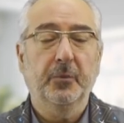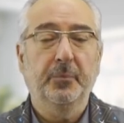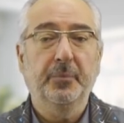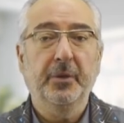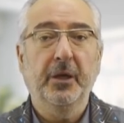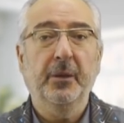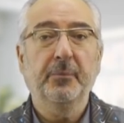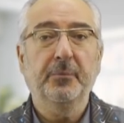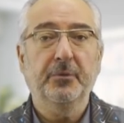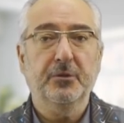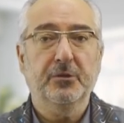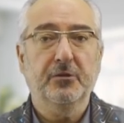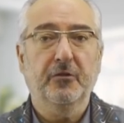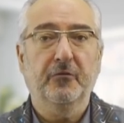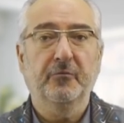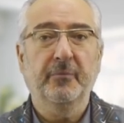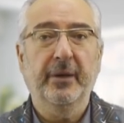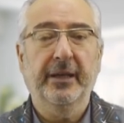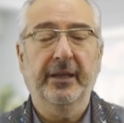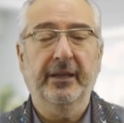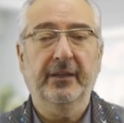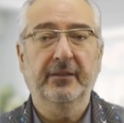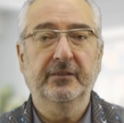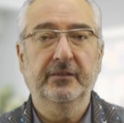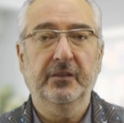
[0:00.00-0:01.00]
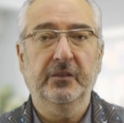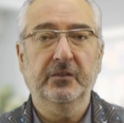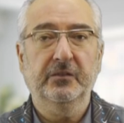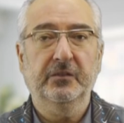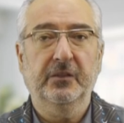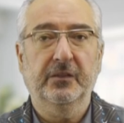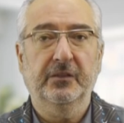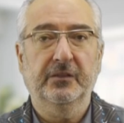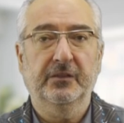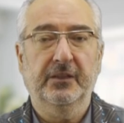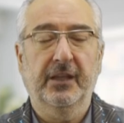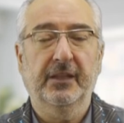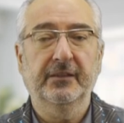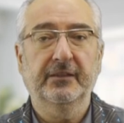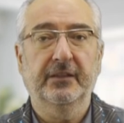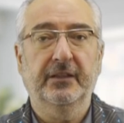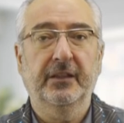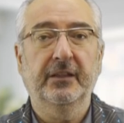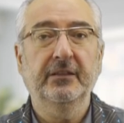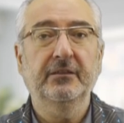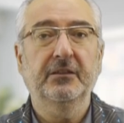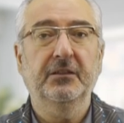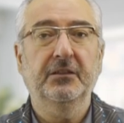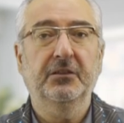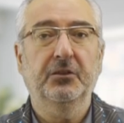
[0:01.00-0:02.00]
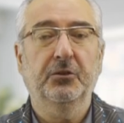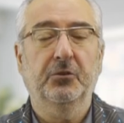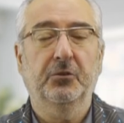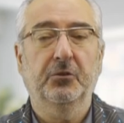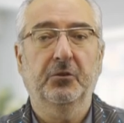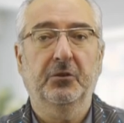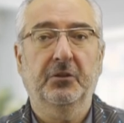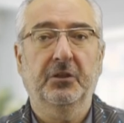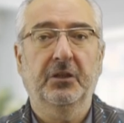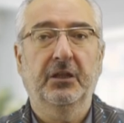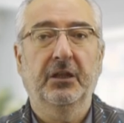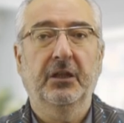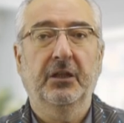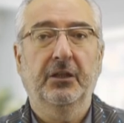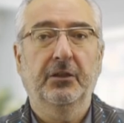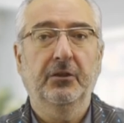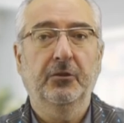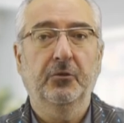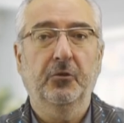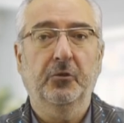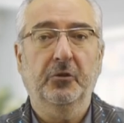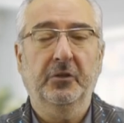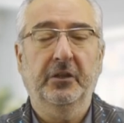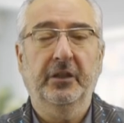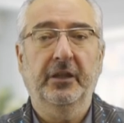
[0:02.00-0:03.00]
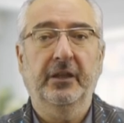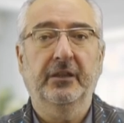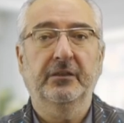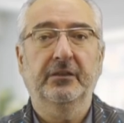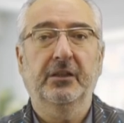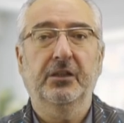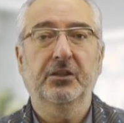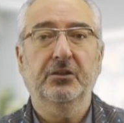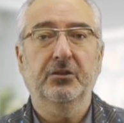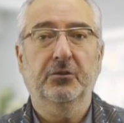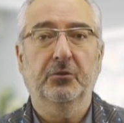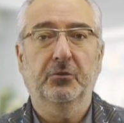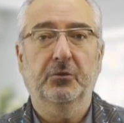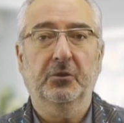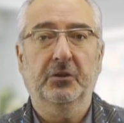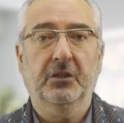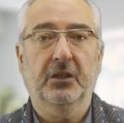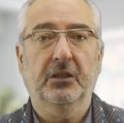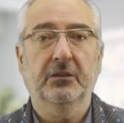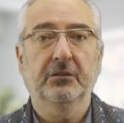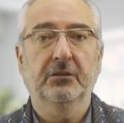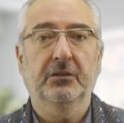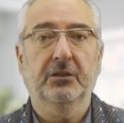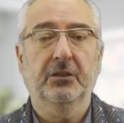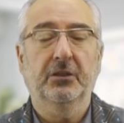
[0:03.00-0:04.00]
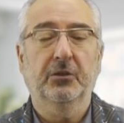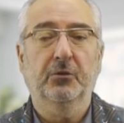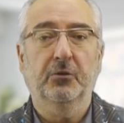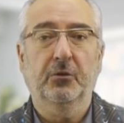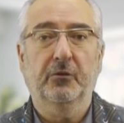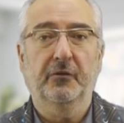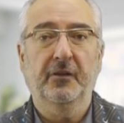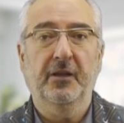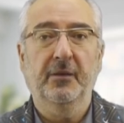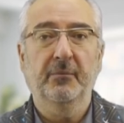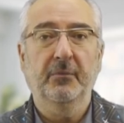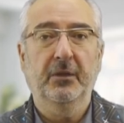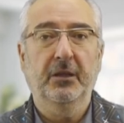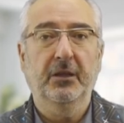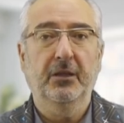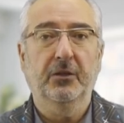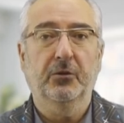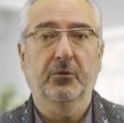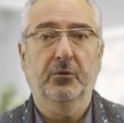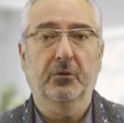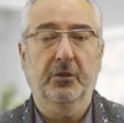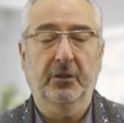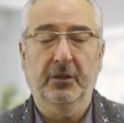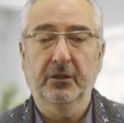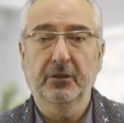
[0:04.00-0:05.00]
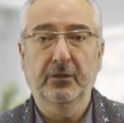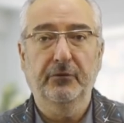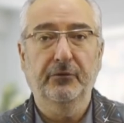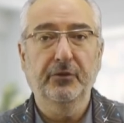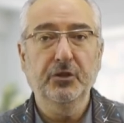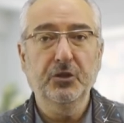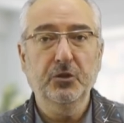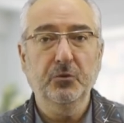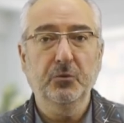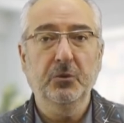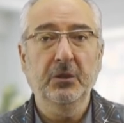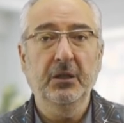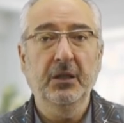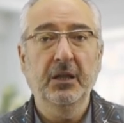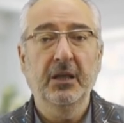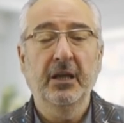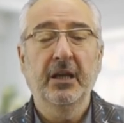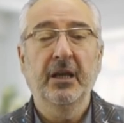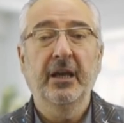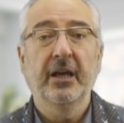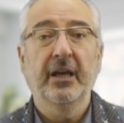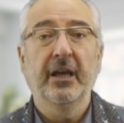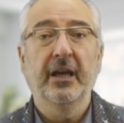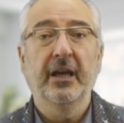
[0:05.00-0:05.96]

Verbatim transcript: the purpose of my existence as an entity, or in organization or country or family or individual,